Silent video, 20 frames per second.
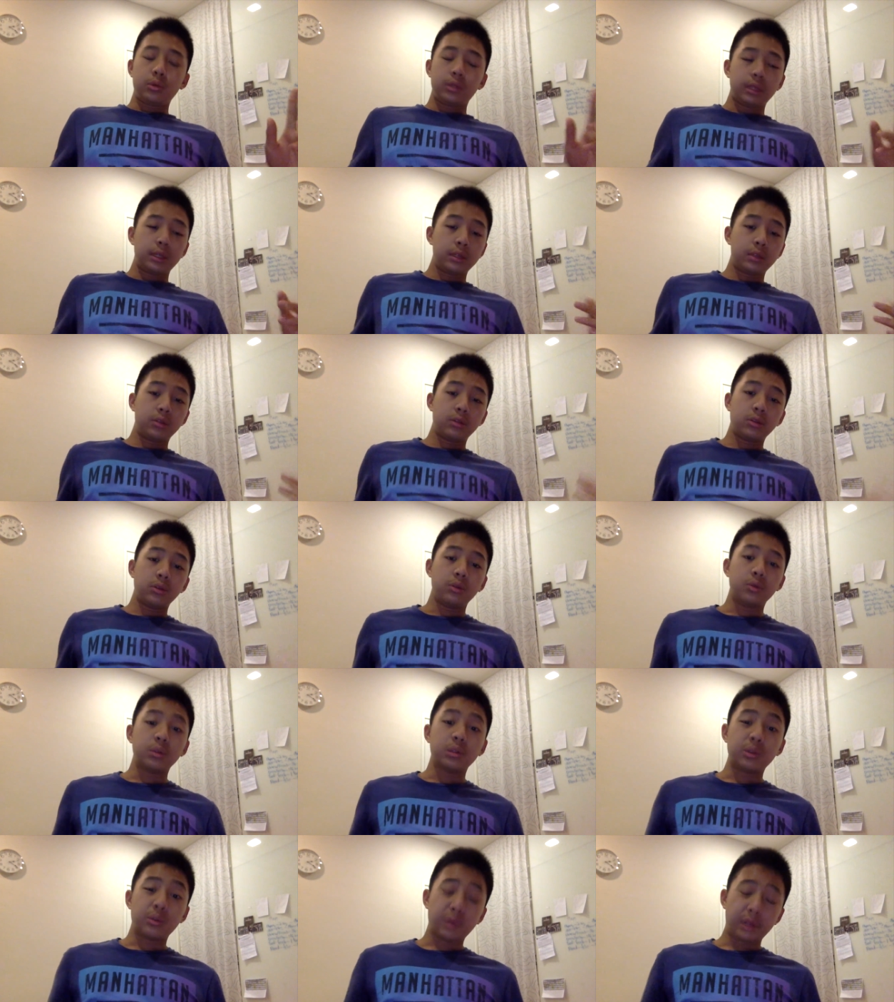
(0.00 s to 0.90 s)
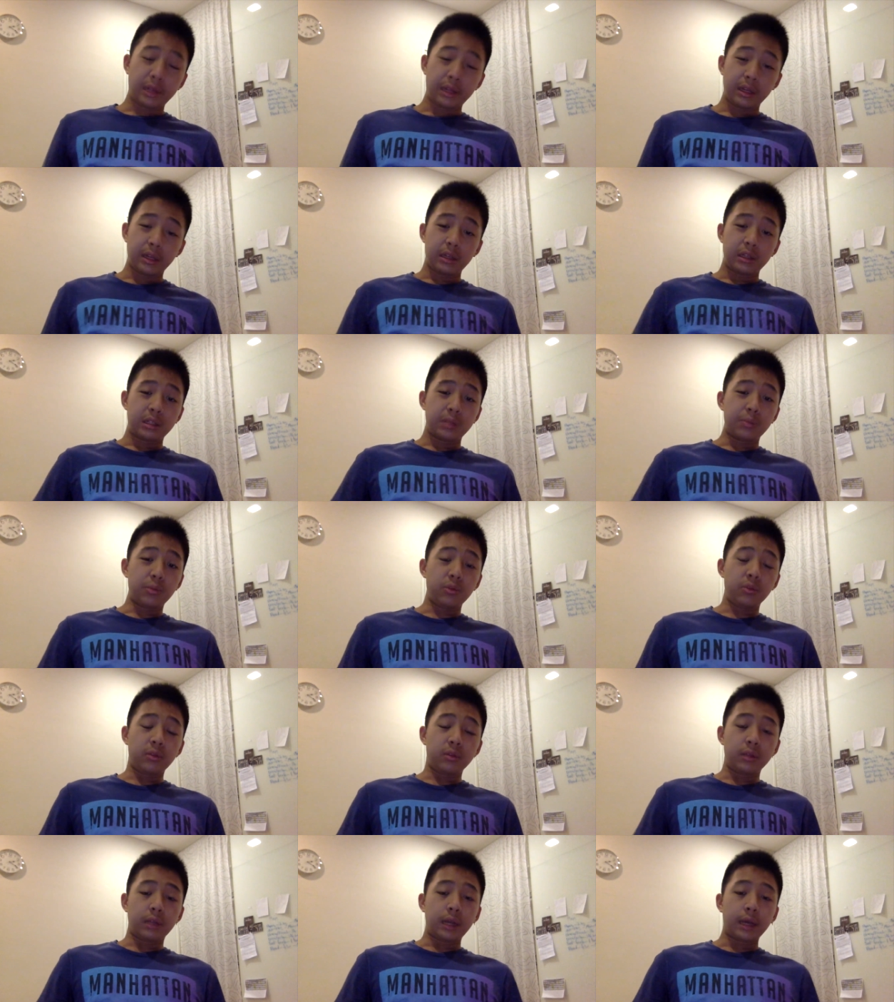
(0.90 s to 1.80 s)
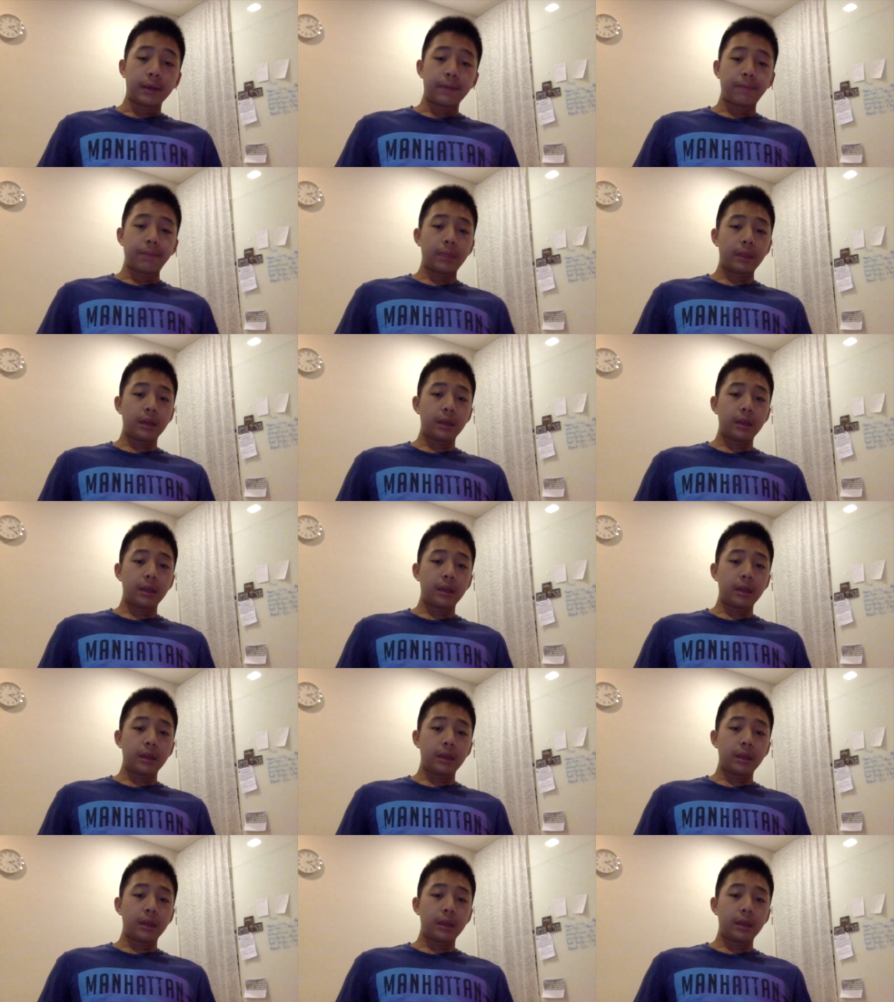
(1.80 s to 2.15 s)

need to use a really smooth deck.